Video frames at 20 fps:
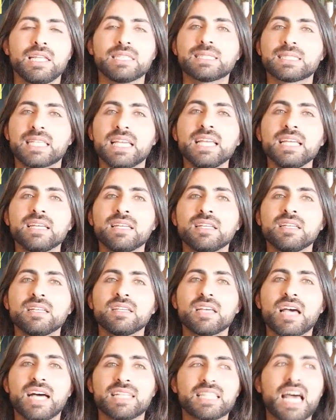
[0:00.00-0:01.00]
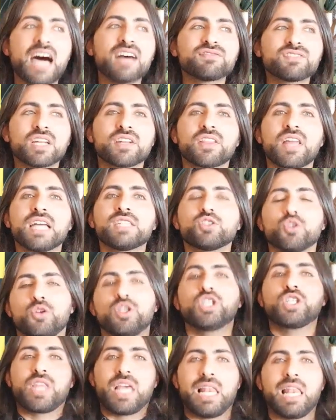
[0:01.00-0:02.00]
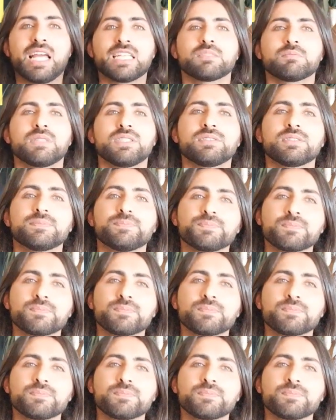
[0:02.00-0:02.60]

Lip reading: let's say, and after that you reach the enlightenment.